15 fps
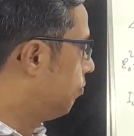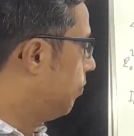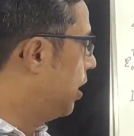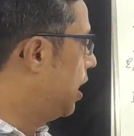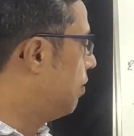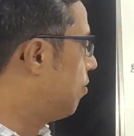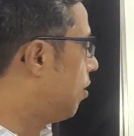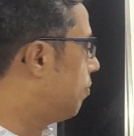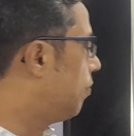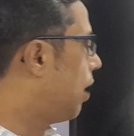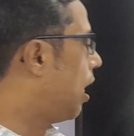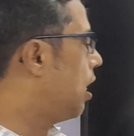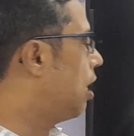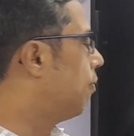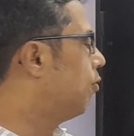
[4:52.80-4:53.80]
minimum,
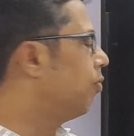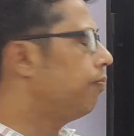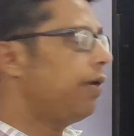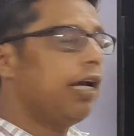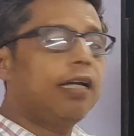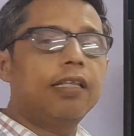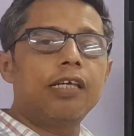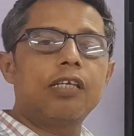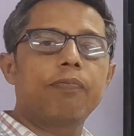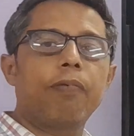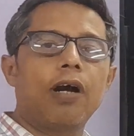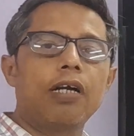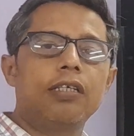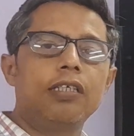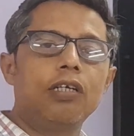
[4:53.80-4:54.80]
I have to make this
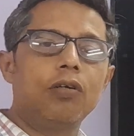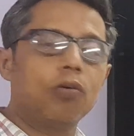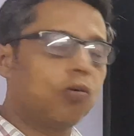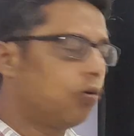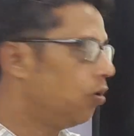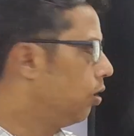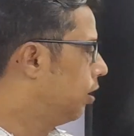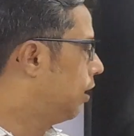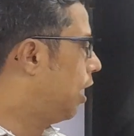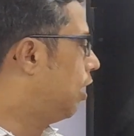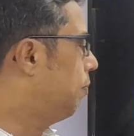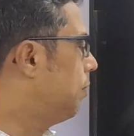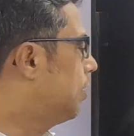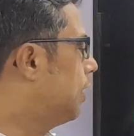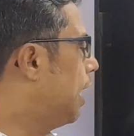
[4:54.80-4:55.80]
part 0.
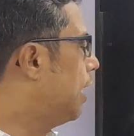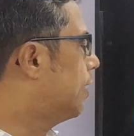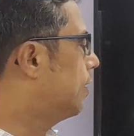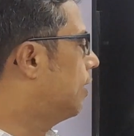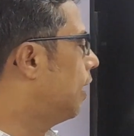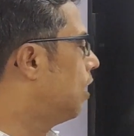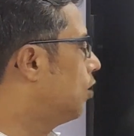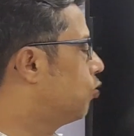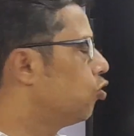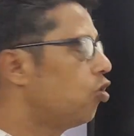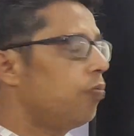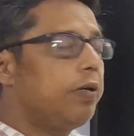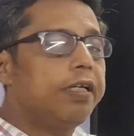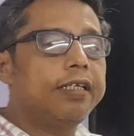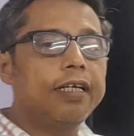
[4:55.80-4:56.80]
That means XL
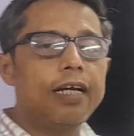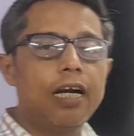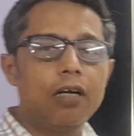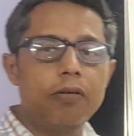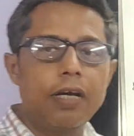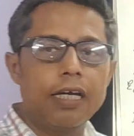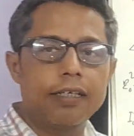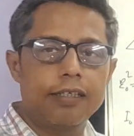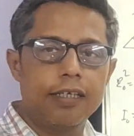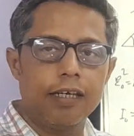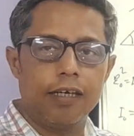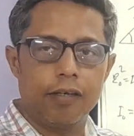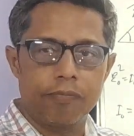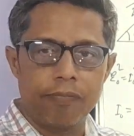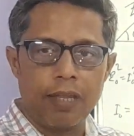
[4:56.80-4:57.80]
should be is equal to
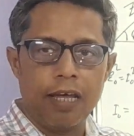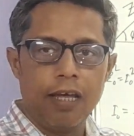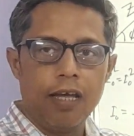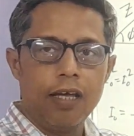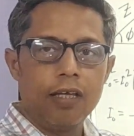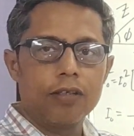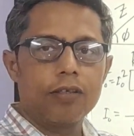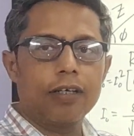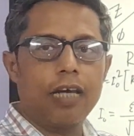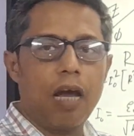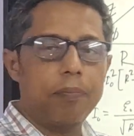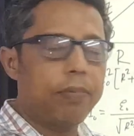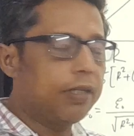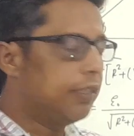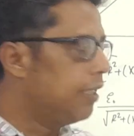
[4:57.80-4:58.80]
XC. So
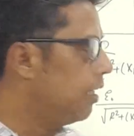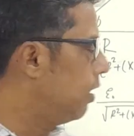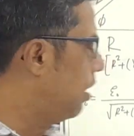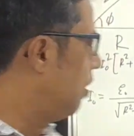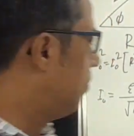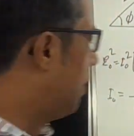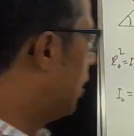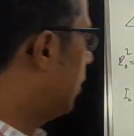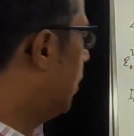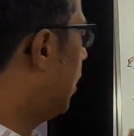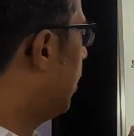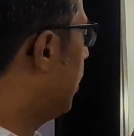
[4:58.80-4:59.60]
capacitive and